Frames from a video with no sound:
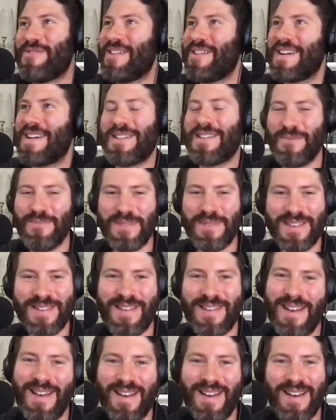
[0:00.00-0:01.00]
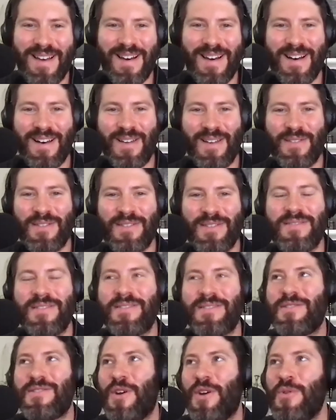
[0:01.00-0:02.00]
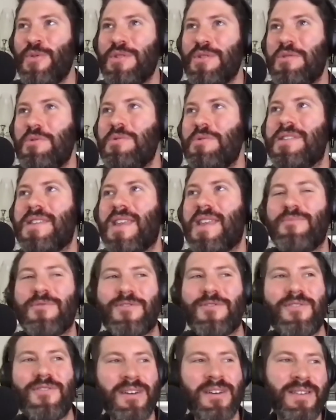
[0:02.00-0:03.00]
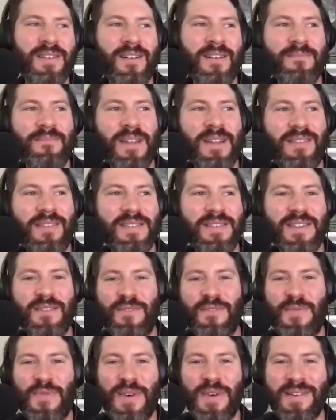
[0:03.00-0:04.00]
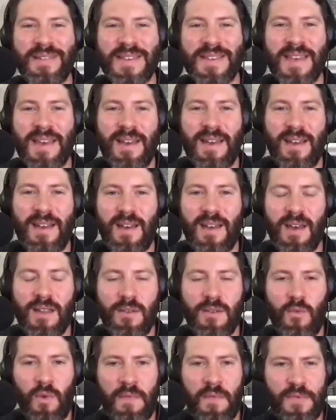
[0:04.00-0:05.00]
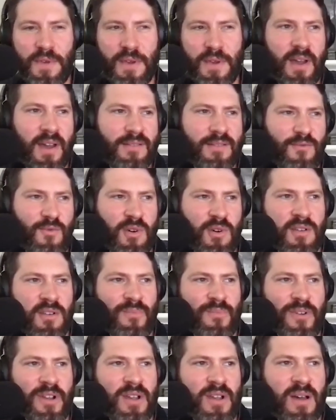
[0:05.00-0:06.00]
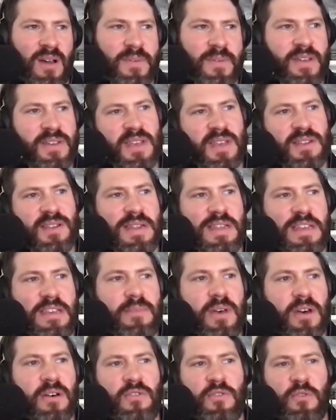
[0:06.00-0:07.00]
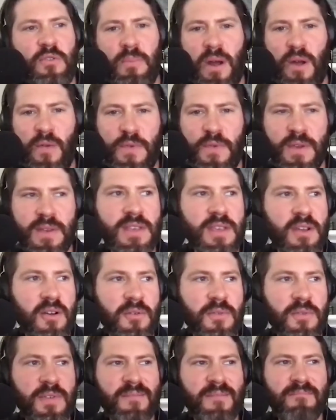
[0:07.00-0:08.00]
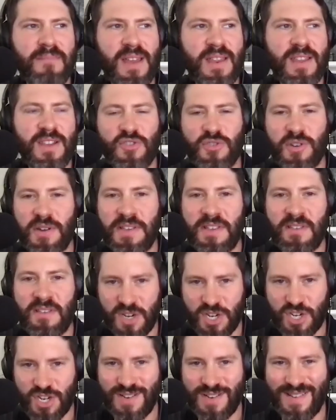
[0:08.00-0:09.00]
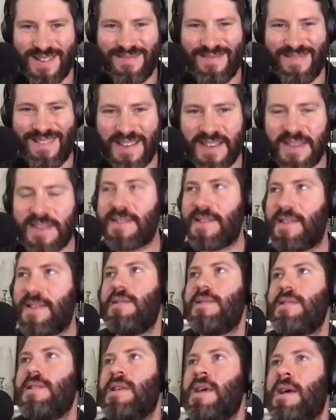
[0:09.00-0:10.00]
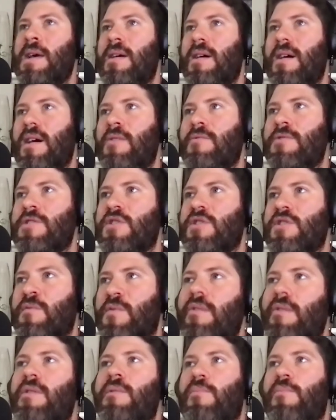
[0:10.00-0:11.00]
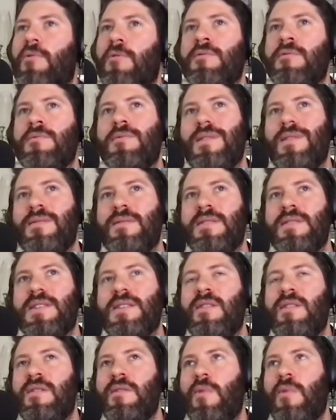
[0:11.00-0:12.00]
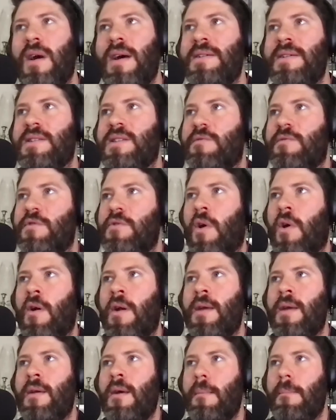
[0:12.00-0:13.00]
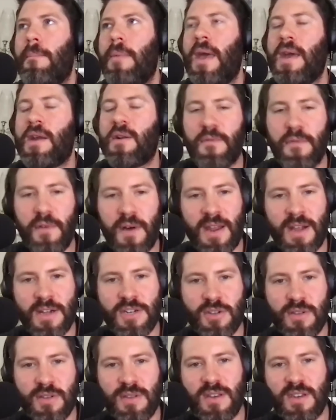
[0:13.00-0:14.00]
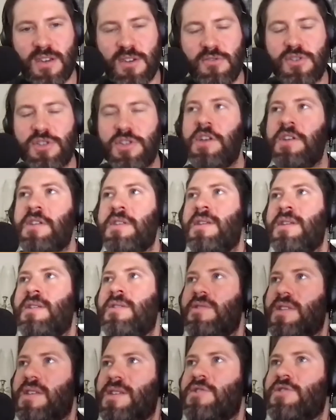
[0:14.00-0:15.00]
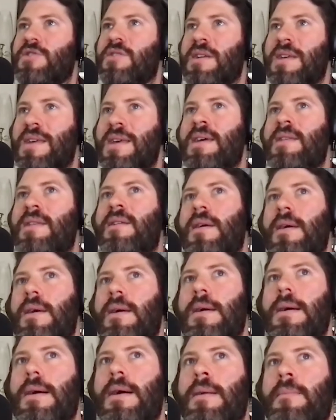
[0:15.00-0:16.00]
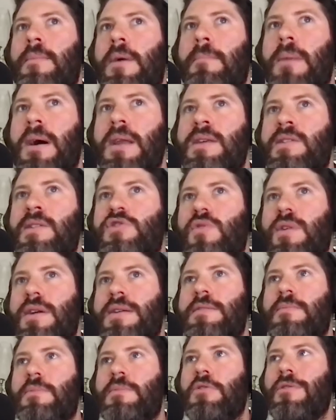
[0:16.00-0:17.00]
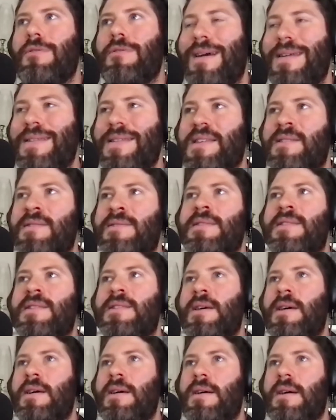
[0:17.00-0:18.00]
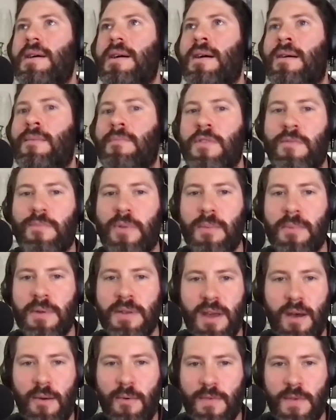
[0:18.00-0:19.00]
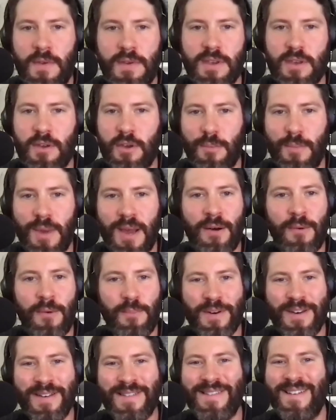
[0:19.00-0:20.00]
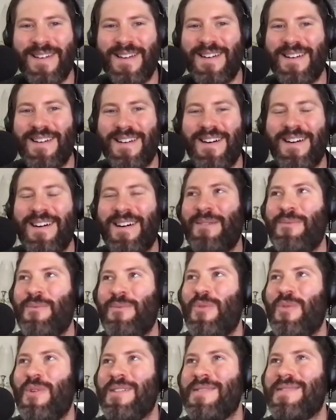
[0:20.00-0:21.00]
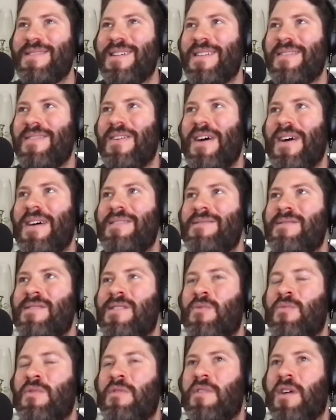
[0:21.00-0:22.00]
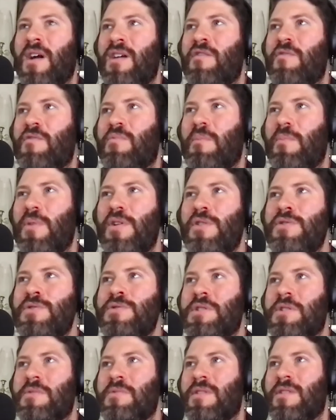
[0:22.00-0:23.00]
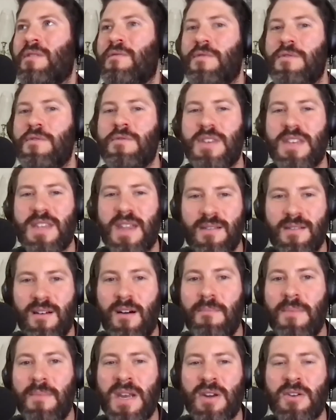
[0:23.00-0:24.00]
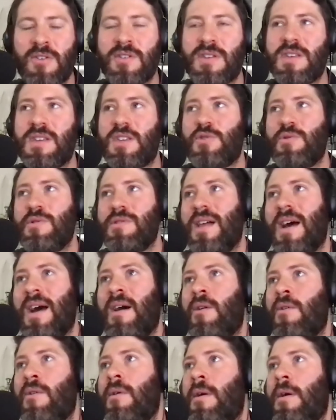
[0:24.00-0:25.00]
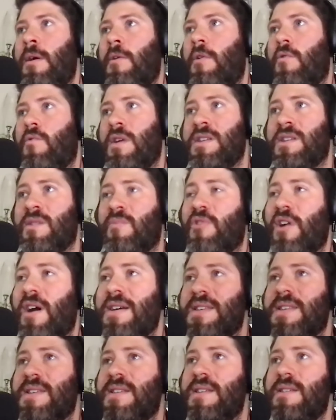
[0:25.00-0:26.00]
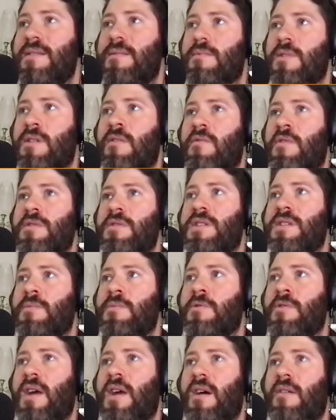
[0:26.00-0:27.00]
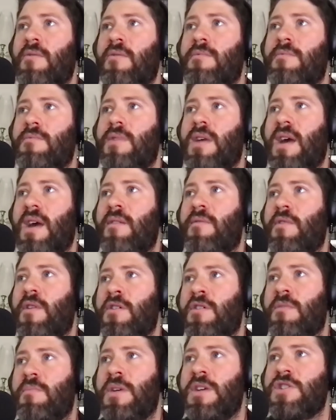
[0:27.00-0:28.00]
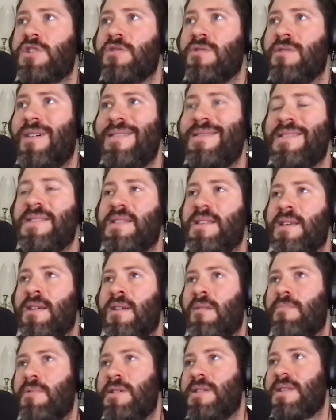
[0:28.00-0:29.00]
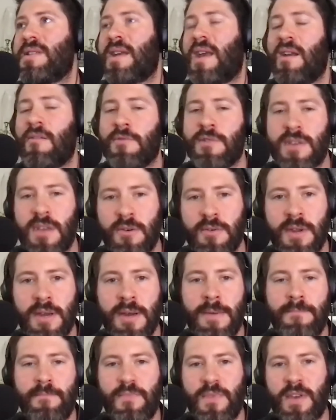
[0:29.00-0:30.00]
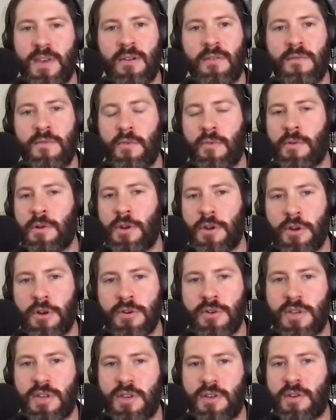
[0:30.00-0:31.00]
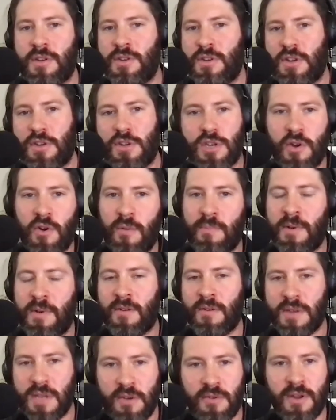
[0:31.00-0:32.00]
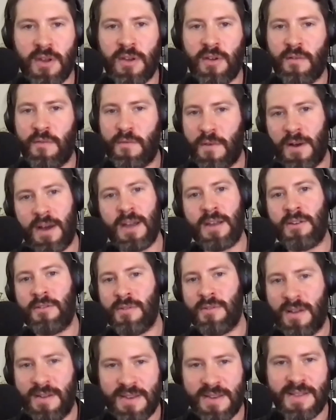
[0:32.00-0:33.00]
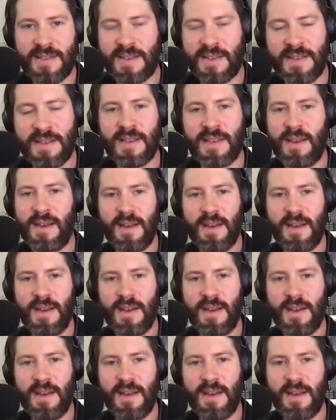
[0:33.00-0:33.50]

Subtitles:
not going to be the go-to stablecoin on many of these different things. And one thing I wanted to bring up, because I did email you about this, are the money transmission licenses, which are very important, at least in the US. If you are a bank or financial institution, you need to essentially get a money transmitter license. You've probably dealt with this a good amount, but one thing that we've kind of proposed with a few state lawmakers is to allow reciprocity, very similar to how we have occupational licensing in a place like Arizona. If you were a nurse, you can just show up in Arizona, you're fine, your license is